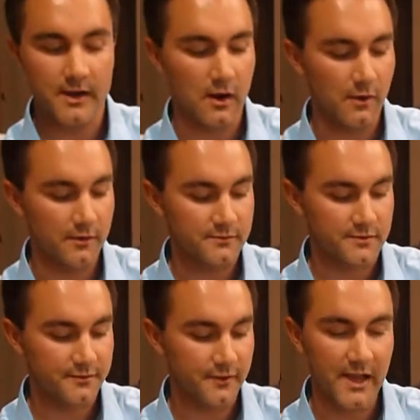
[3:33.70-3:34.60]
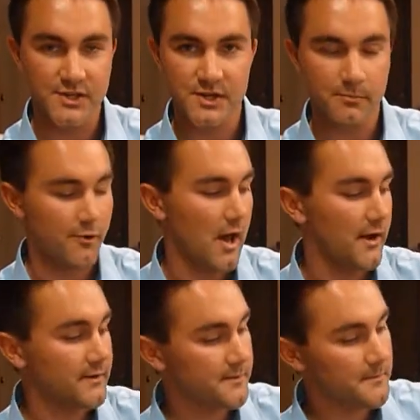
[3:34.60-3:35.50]
our flagship
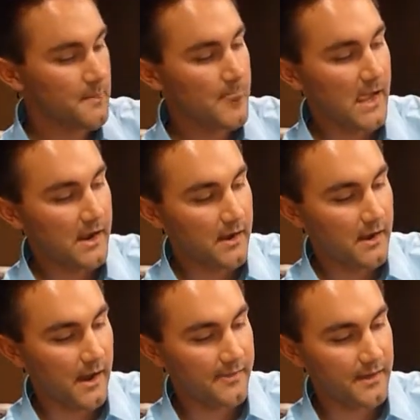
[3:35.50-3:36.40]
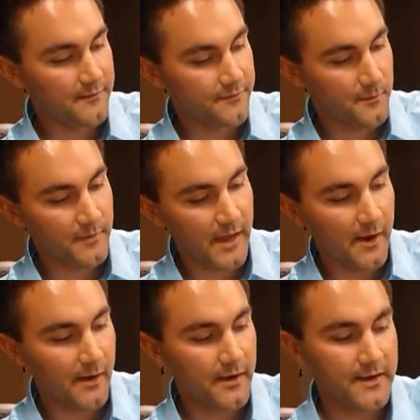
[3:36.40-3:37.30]
product. And then from
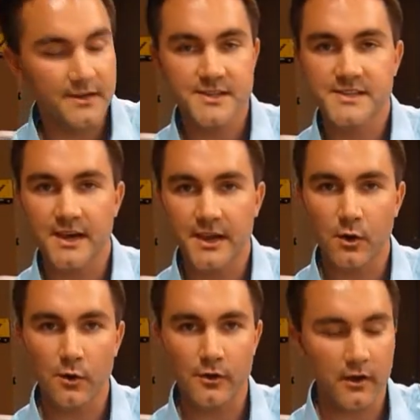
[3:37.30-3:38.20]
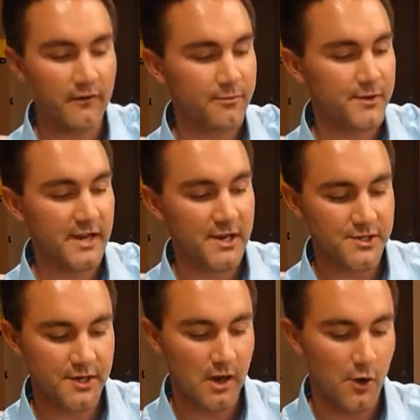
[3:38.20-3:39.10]
there, in descending order of
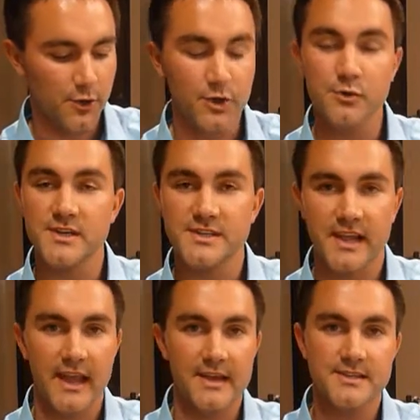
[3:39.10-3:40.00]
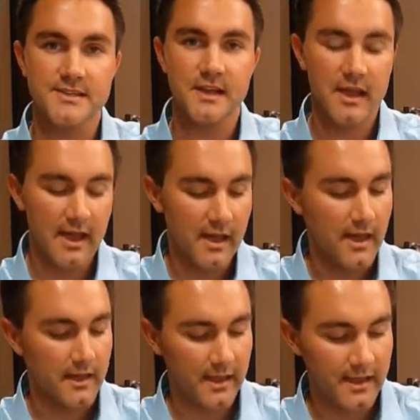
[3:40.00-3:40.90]
protection, our newest case
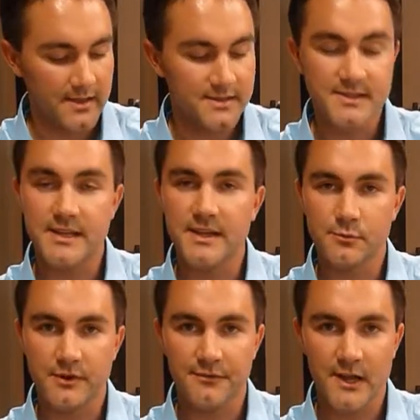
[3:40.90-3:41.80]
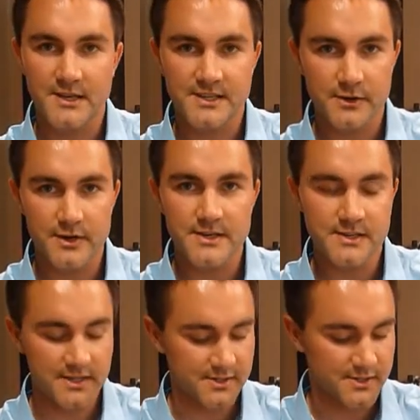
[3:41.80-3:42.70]
is the Reflex
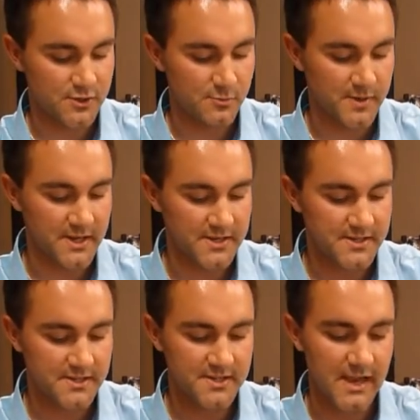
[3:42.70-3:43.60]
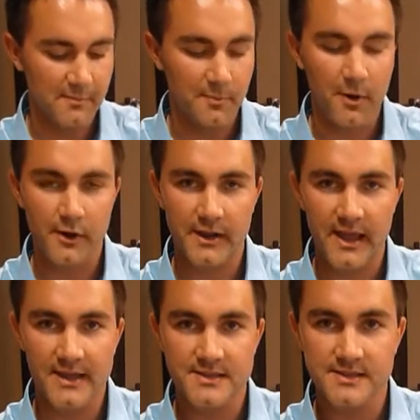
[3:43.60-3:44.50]
series. It's a 2-piece snap-apart
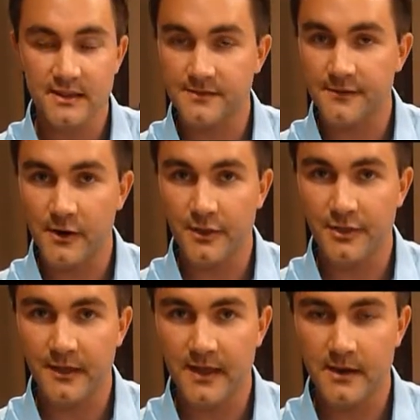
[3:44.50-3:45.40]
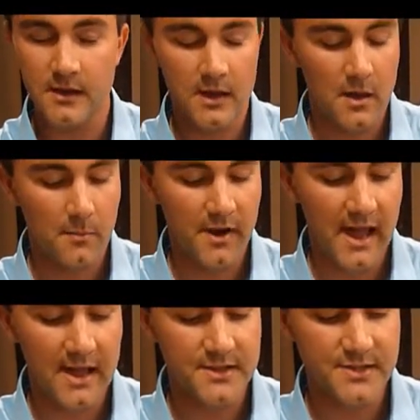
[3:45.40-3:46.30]
case that's very thin, but
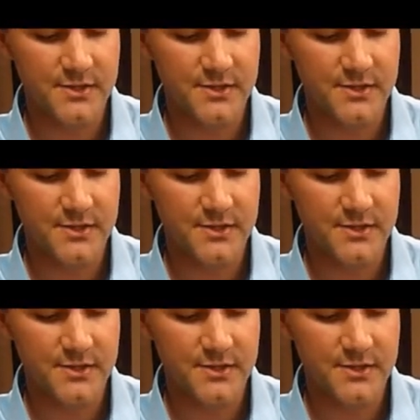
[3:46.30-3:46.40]
has